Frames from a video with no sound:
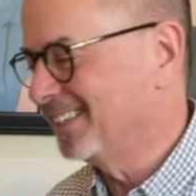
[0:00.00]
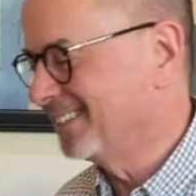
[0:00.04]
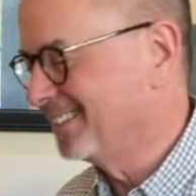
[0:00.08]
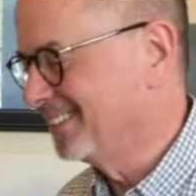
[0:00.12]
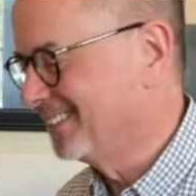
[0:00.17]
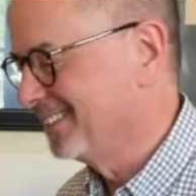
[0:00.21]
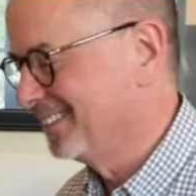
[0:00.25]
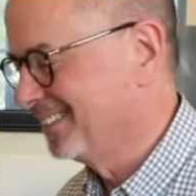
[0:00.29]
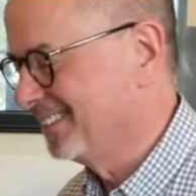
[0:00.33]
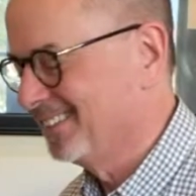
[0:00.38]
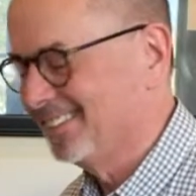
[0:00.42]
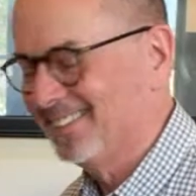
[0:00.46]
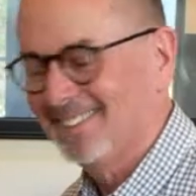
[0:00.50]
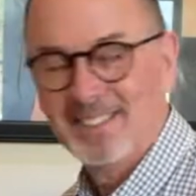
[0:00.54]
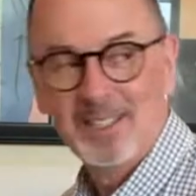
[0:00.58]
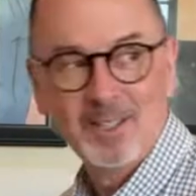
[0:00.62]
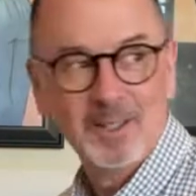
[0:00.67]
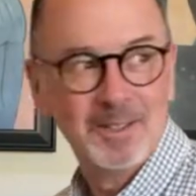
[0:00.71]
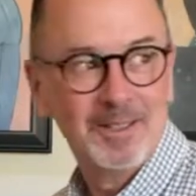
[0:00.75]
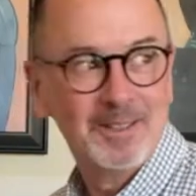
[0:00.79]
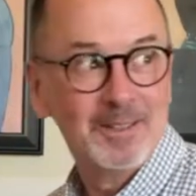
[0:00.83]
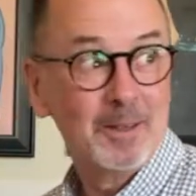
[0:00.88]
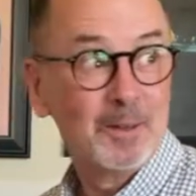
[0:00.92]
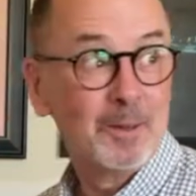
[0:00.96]
you,
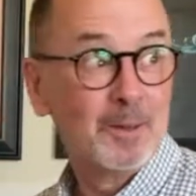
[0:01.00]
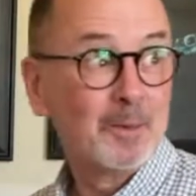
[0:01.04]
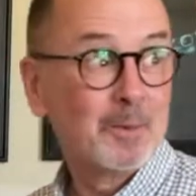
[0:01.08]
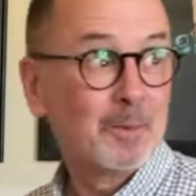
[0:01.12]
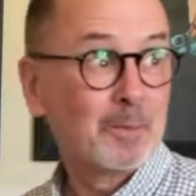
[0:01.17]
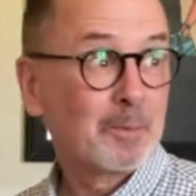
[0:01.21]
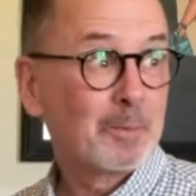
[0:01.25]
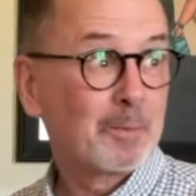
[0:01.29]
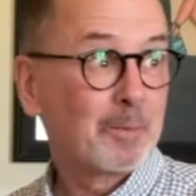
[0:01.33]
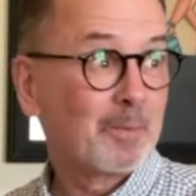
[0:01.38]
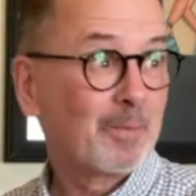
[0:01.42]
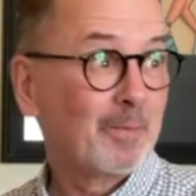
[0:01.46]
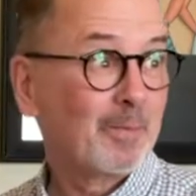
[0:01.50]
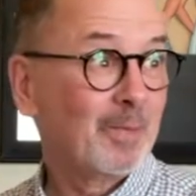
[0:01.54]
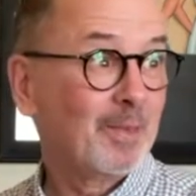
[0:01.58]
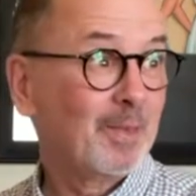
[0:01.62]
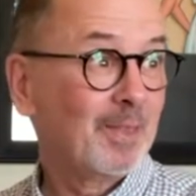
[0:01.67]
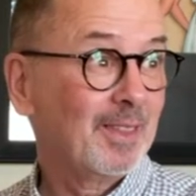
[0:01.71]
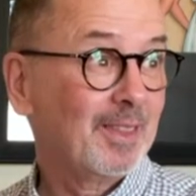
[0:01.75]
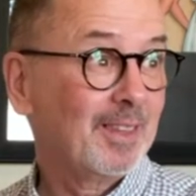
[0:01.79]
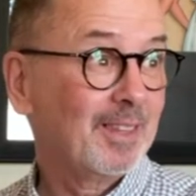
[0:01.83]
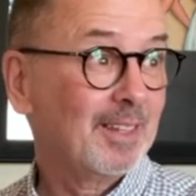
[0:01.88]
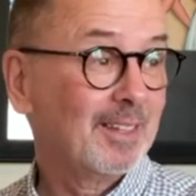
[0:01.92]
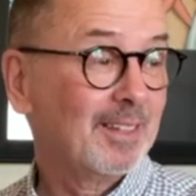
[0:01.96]
do you ever get up
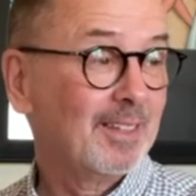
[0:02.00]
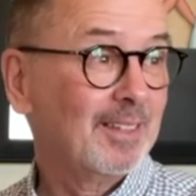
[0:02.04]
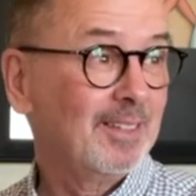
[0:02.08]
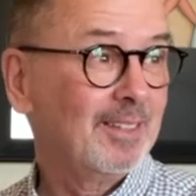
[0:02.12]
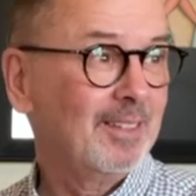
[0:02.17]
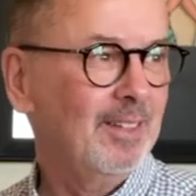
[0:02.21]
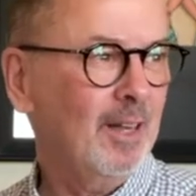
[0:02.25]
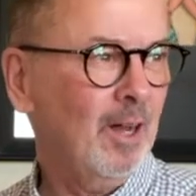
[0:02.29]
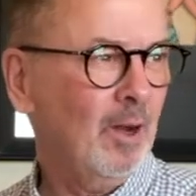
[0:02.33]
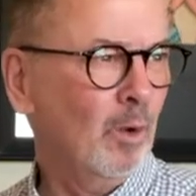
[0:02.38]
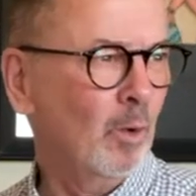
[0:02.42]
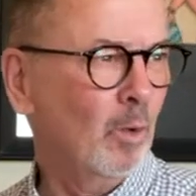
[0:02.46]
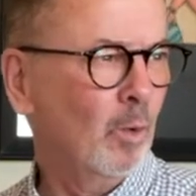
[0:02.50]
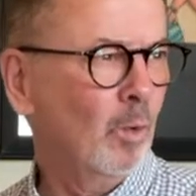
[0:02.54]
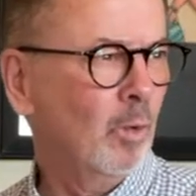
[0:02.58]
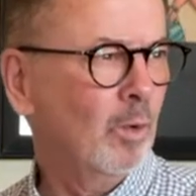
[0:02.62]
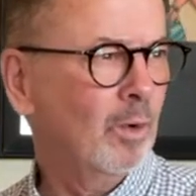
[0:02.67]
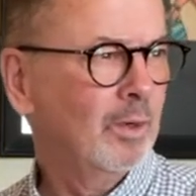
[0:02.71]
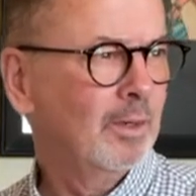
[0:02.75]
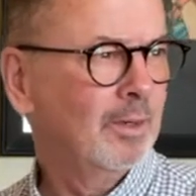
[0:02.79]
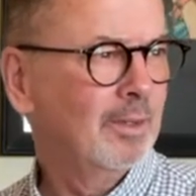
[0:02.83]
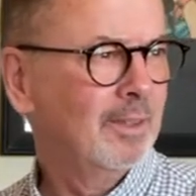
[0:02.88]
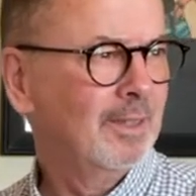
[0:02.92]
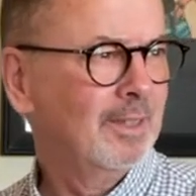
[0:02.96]
early? No.
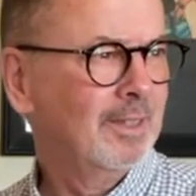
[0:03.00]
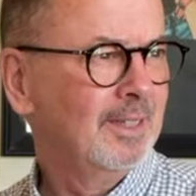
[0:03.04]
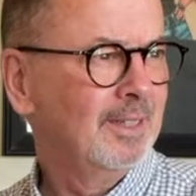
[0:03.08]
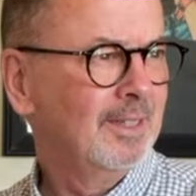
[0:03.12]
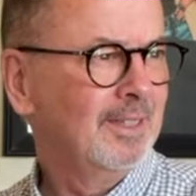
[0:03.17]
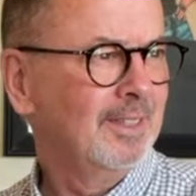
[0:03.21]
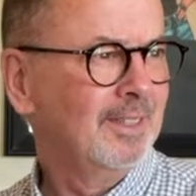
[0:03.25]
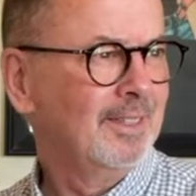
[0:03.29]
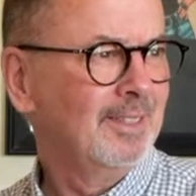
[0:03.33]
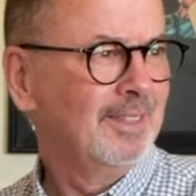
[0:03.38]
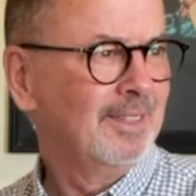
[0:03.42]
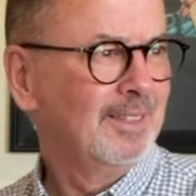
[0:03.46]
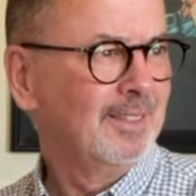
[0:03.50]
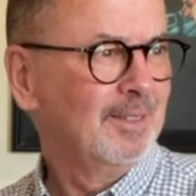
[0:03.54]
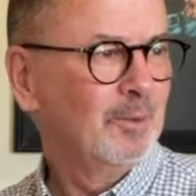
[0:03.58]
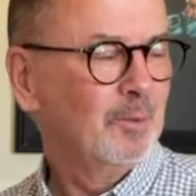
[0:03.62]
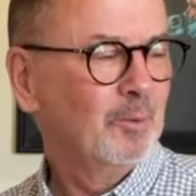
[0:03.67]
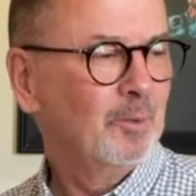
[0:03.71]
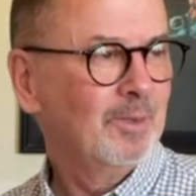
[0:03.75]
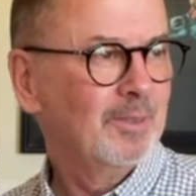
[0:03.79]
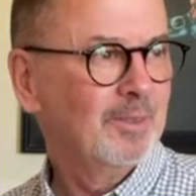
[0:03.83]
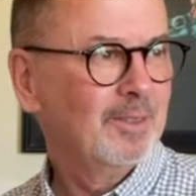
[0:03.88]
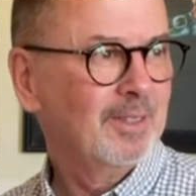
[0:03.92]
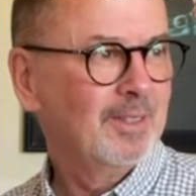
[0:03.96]
Yeah.
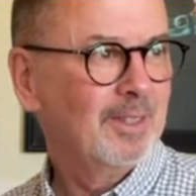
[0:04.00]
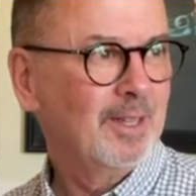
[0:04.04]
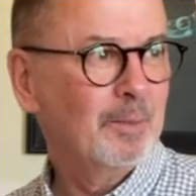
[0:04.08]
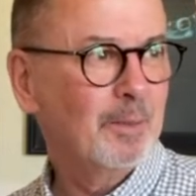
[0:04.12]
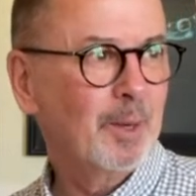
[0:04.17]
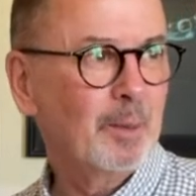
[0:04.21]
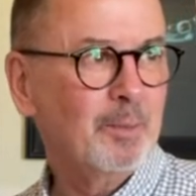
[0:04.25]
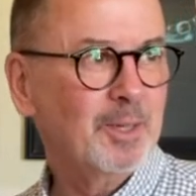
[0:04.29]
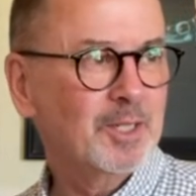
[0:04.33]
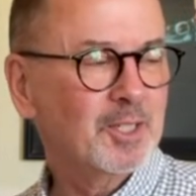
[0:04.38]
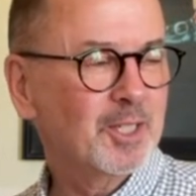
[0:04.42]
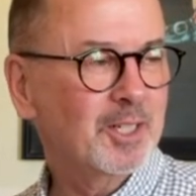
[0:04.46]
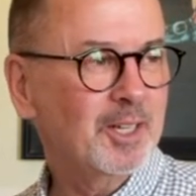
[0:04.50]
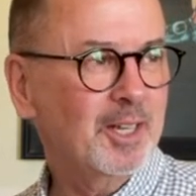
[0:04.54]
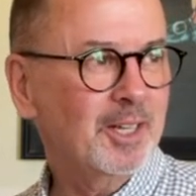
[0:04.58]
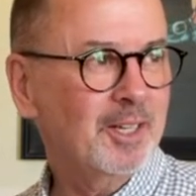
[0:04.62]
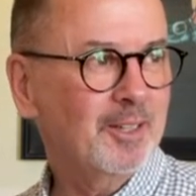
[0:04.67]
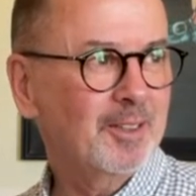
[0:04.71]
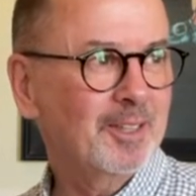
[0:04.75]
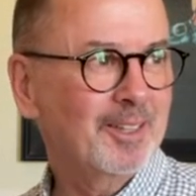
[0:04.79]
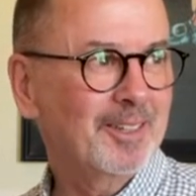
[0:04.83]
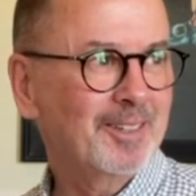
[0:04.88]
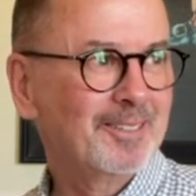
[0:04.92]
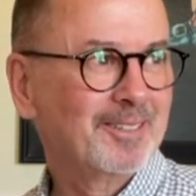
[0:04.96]
Am I missing so let's,
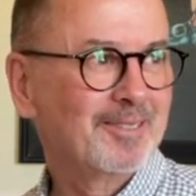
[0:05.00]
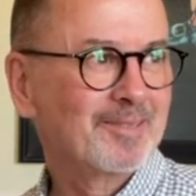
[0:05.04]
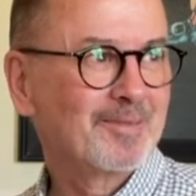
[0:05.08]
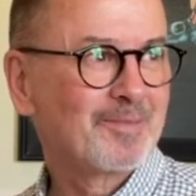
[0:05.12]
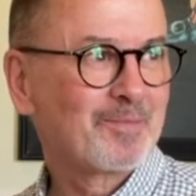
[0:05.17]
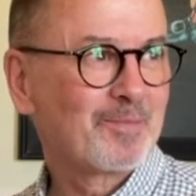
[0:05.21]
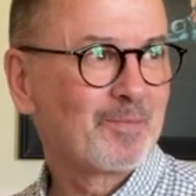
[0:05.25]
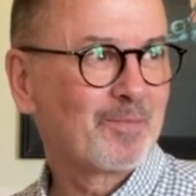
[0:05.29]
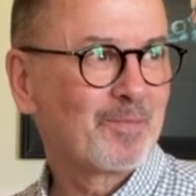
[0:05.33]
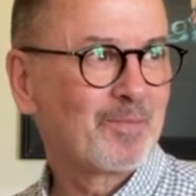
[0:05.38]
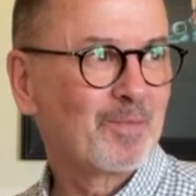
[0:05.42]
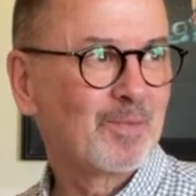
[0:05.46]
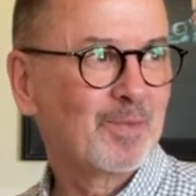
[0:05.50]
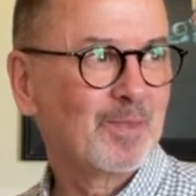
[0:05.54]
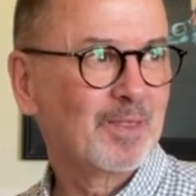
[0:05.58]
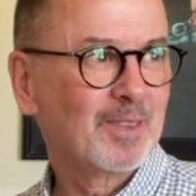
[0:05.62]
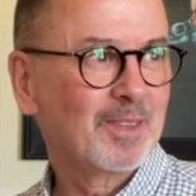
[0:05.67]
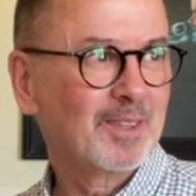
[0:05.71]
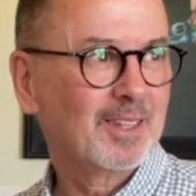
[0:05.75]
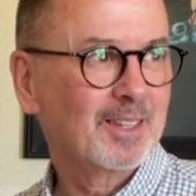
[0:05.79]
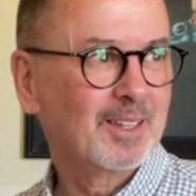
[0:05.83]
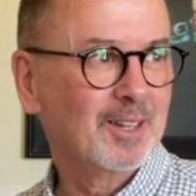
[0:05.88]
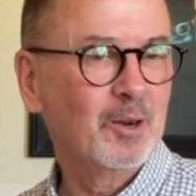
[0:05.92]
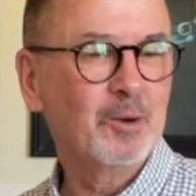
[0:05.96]
anything? Let's qualify
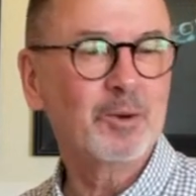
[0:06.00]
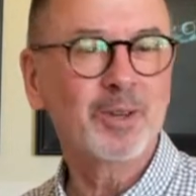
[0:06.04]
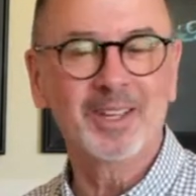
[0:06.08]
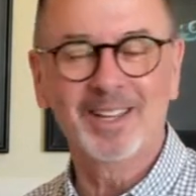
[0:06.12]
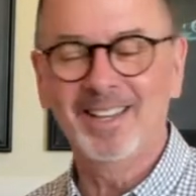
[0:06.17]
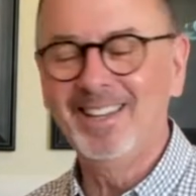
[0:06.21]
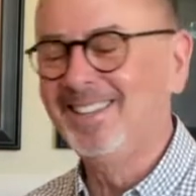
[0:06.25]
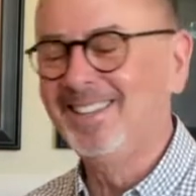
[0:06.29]
that. Okay.